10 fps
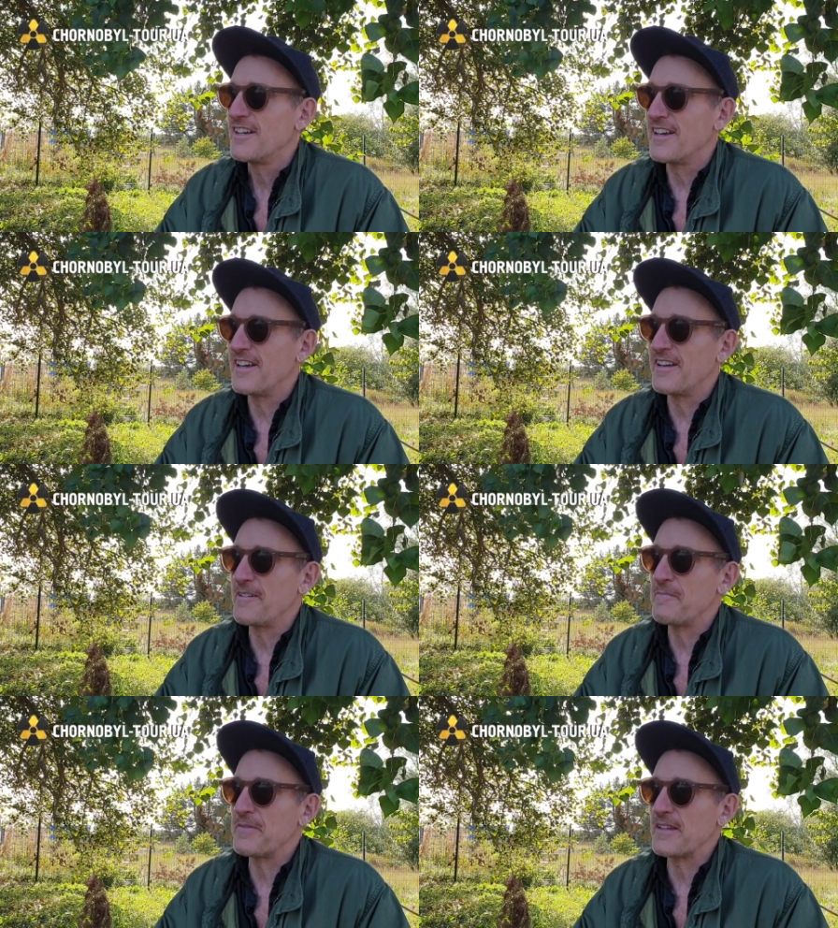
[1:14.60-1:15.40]

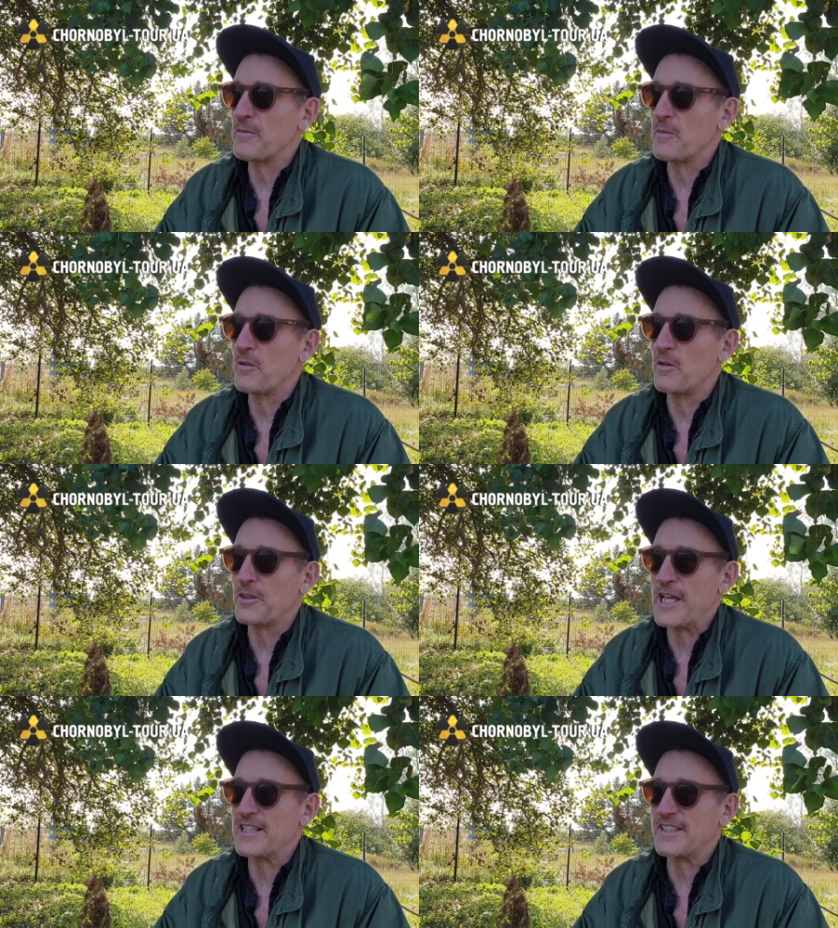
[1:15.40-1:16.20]
um, on
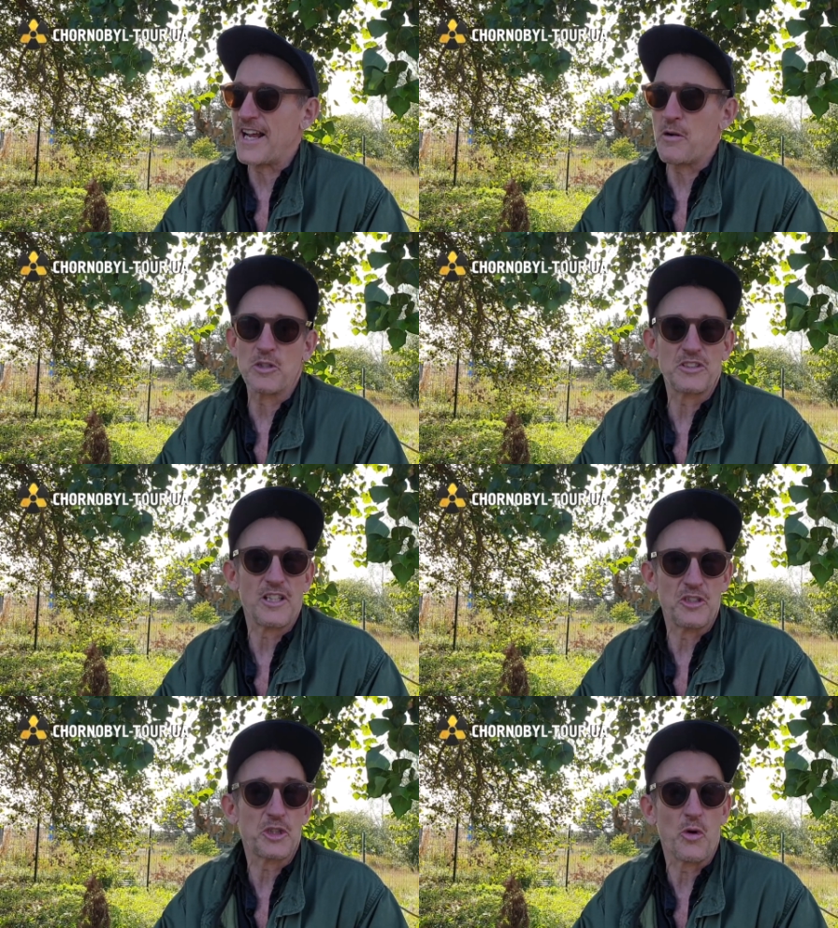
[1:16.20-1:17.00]
things that I was
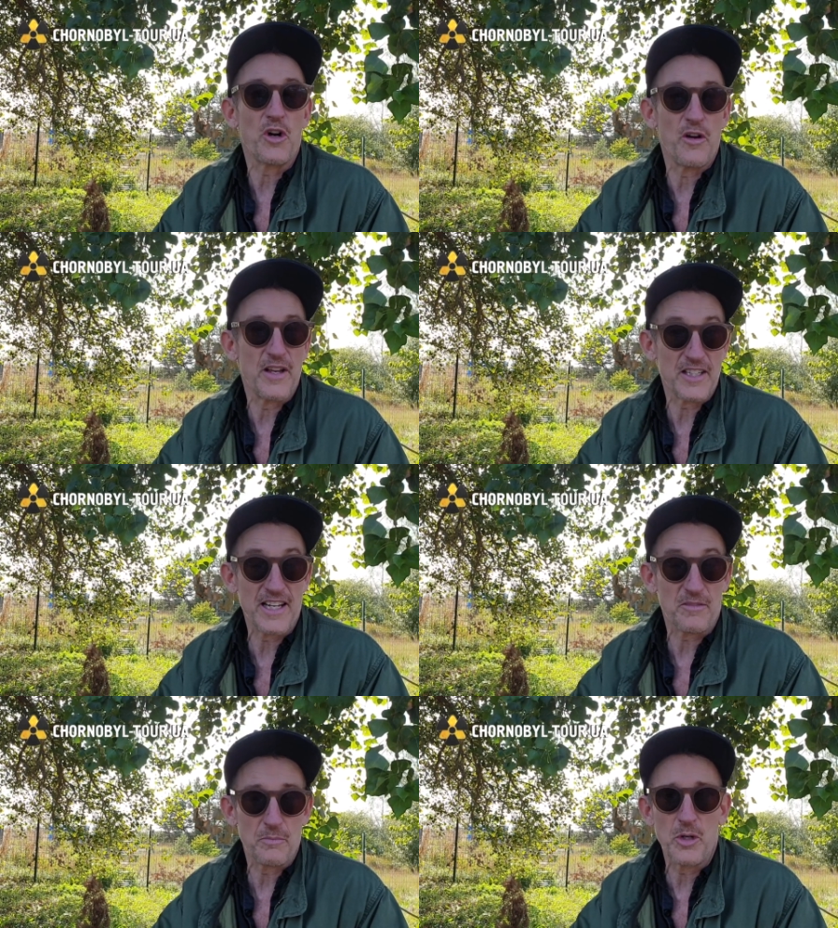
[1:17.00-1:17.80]
unsure of and
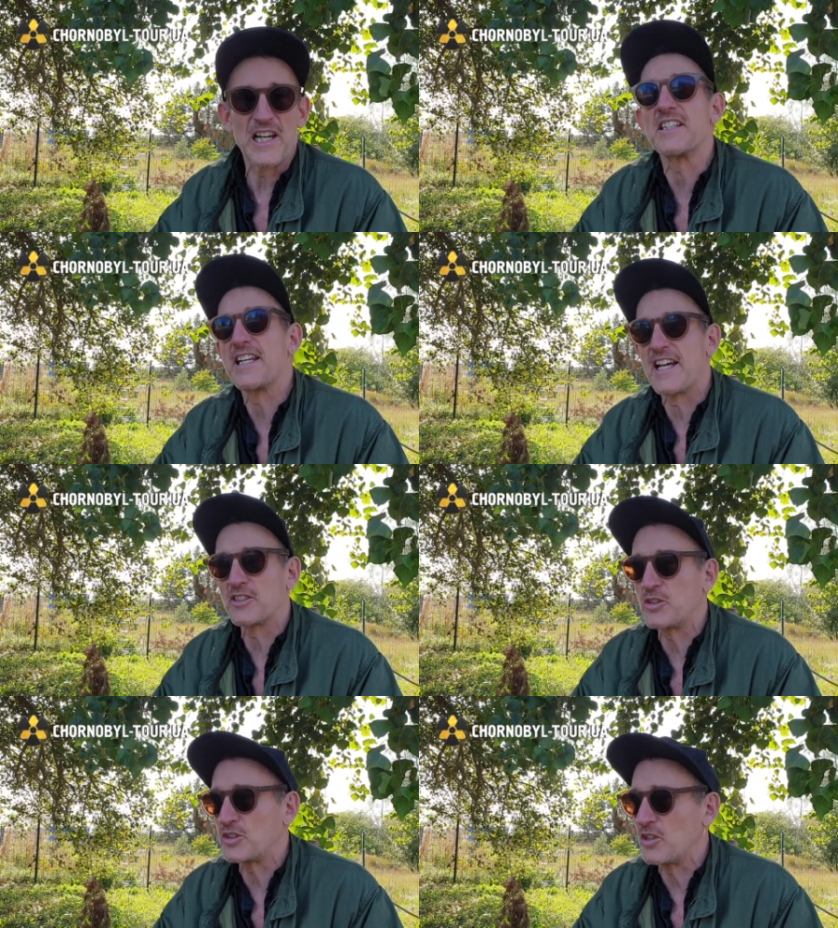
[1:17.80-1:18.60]
get brilliant
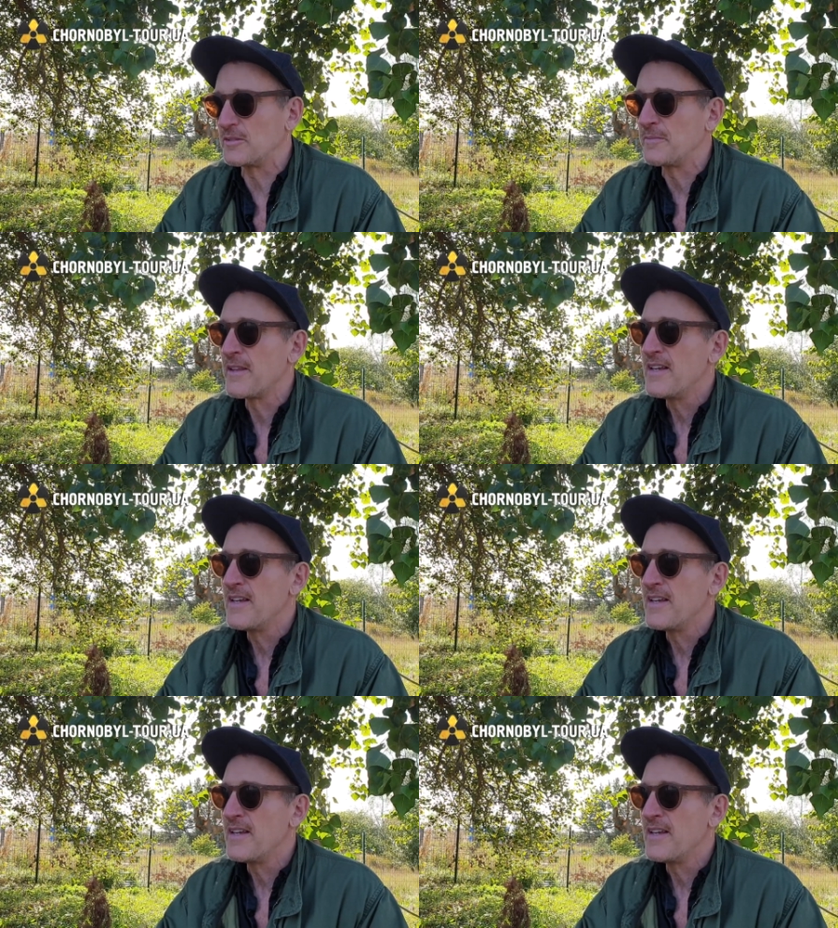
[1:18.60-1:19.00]
answers on.